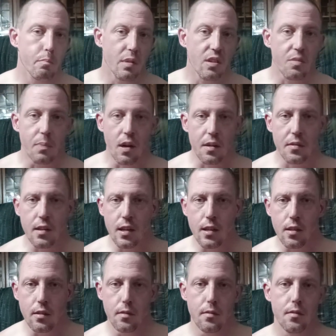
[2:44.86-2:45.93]
Be
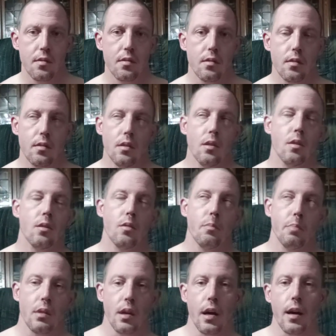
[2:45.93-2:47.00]
spontaneous. You know,
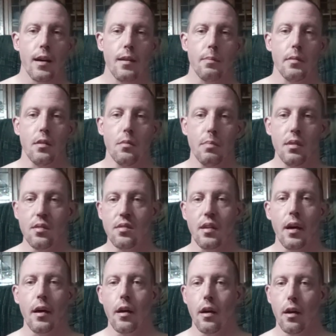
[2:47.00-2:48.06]
be happy. Be
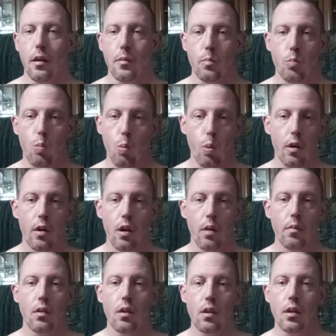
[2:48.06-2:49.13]
sad.
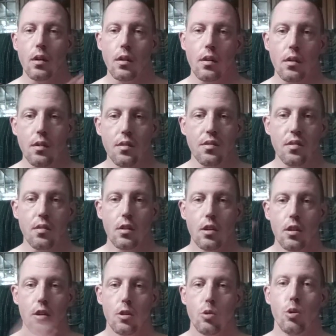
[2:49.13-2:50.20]
Whatever it is
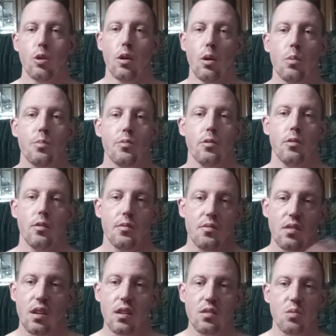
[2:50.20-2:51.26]
you're going through,
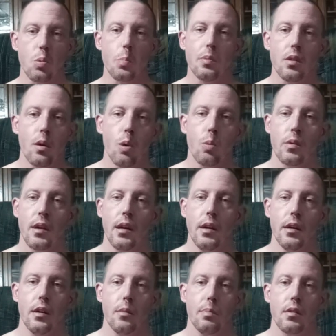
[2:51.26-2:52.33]
things will be
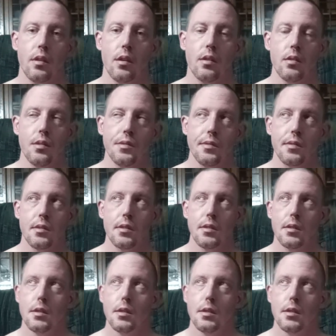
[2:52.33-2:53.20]
okay, because